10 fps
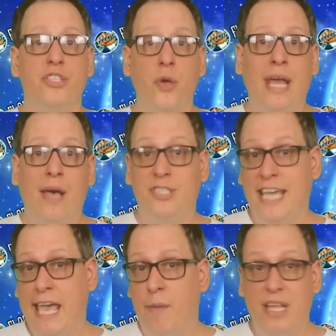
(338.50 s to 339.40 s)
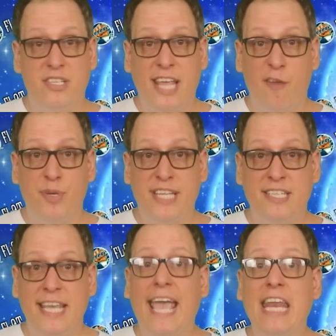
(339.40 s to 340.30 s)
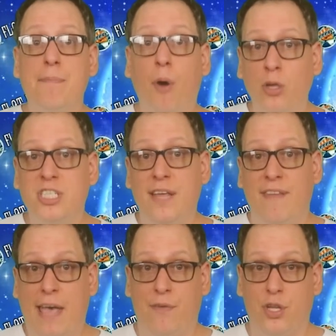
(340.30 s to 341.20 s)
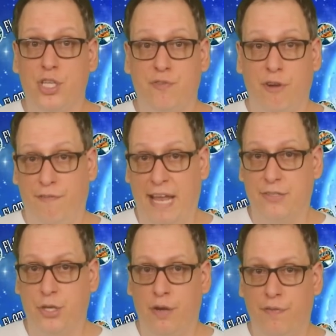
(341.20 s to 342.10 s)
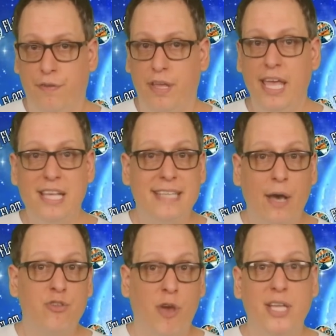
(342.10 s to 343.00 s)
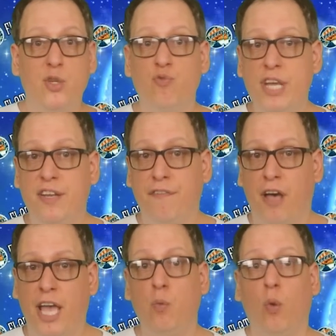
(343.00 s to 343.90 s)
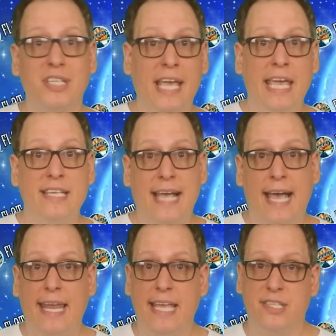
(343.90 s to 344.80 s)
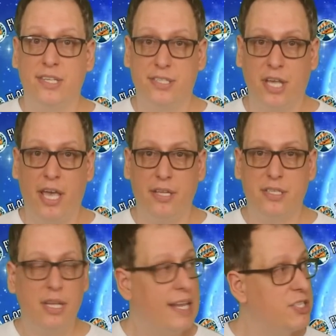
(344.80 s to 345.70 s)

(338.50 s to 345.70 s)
So now, JM, instead of presenting any positive evidence for a flat Earth, is now trying to redefine what is and isn't science.